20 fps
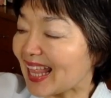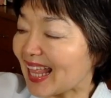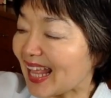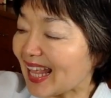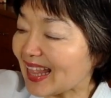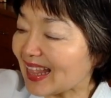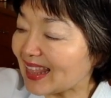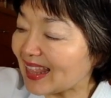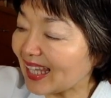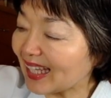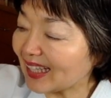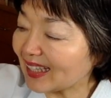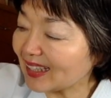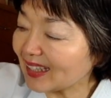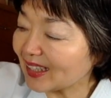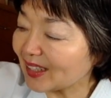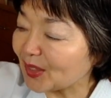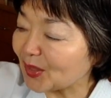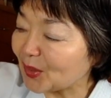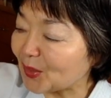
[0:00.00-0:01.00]
And then
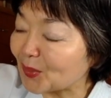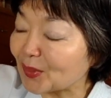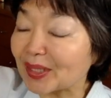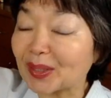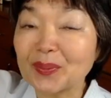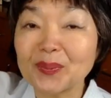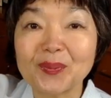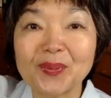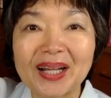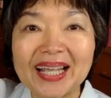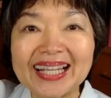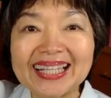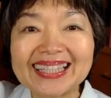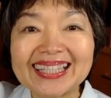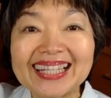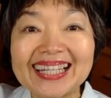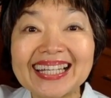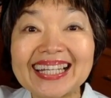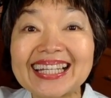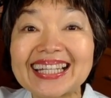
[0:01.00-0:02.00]
you can write
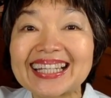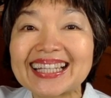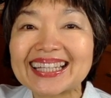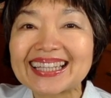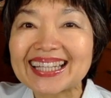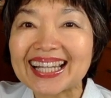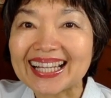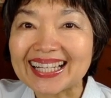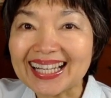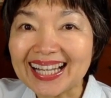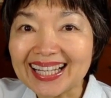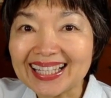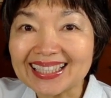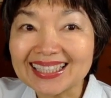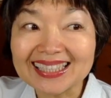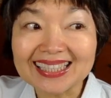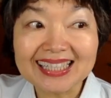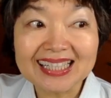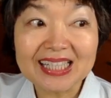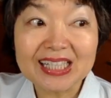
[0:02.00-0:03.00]
tana,
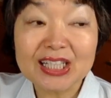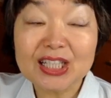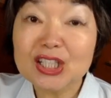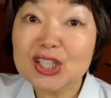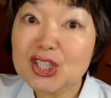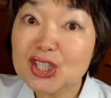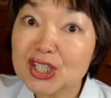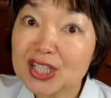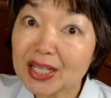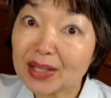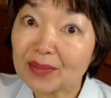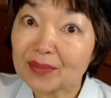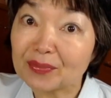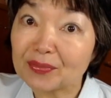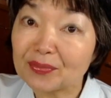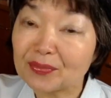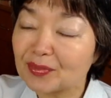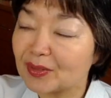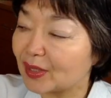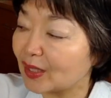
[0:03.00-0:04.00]
shelf.